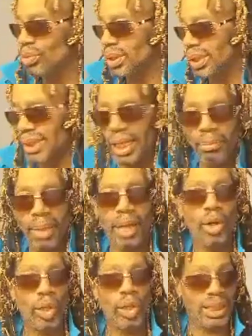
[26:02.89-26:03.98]
same
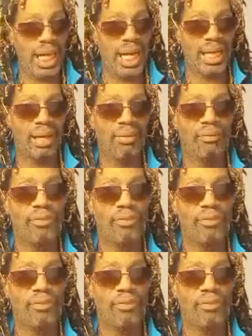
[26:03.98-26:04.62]
annoyance that I get for